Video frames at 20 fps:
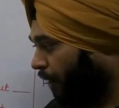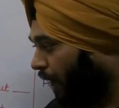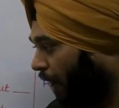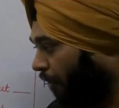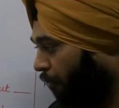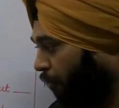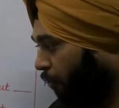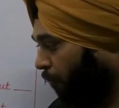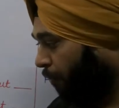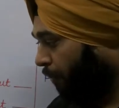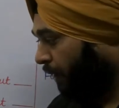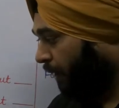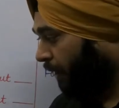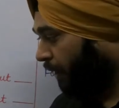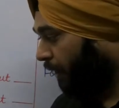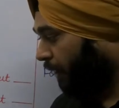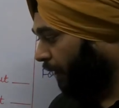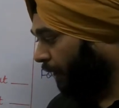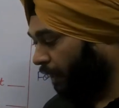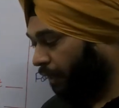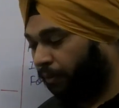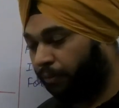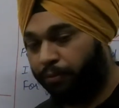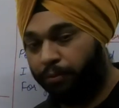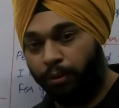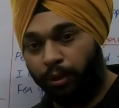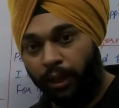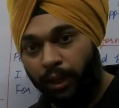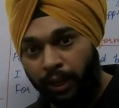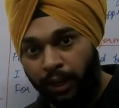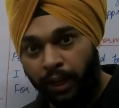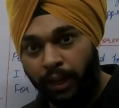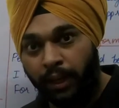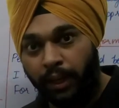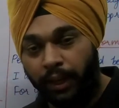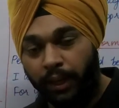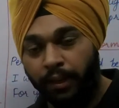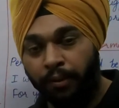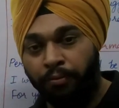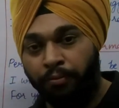I would be grateful
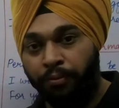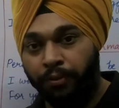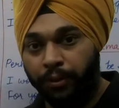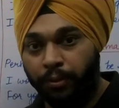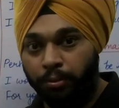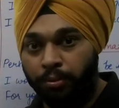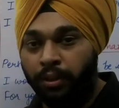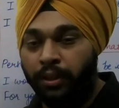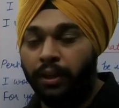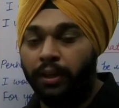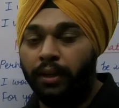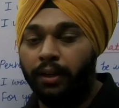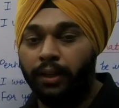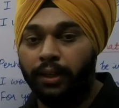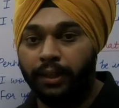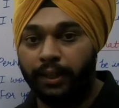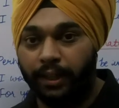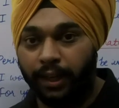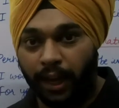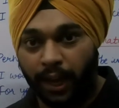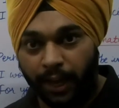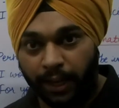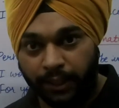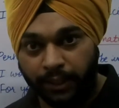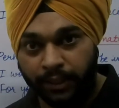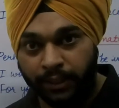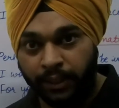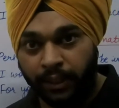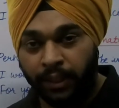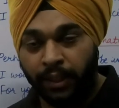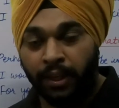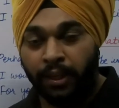if you dash.